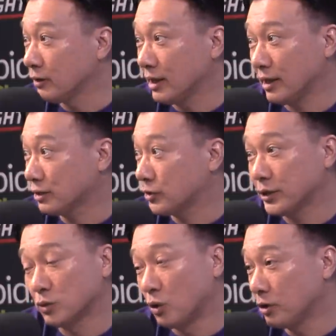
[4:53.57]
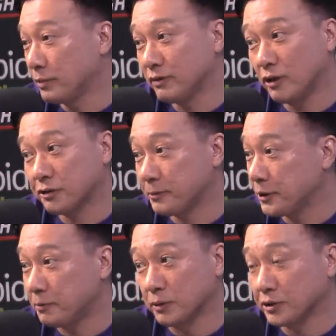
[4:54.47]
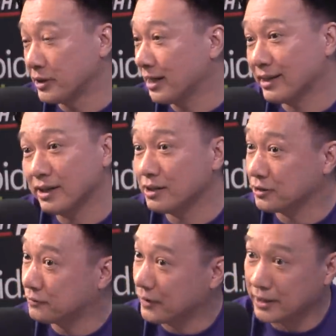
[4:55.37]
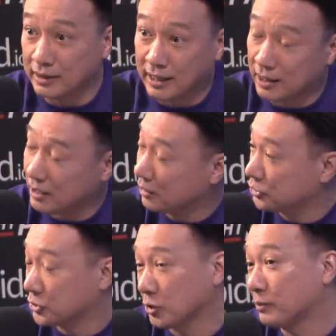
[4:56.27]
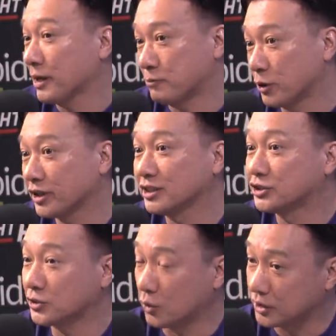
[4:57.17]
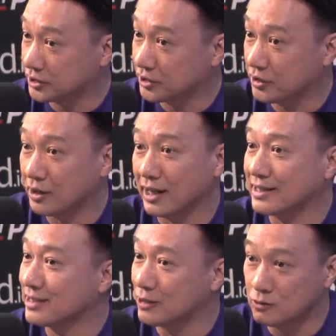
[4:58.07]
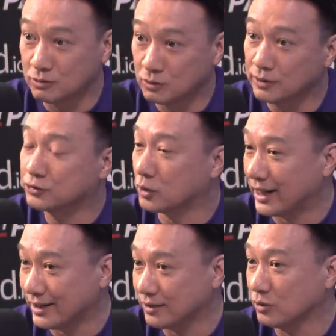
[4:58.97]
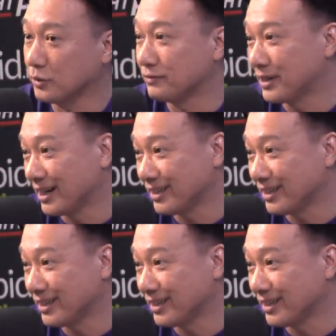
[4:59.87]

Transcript: I, I tried to warn Bivol's people, "You're not getting this fight." I was told by a pretty good source, they're like, "No, we've tried it, we've done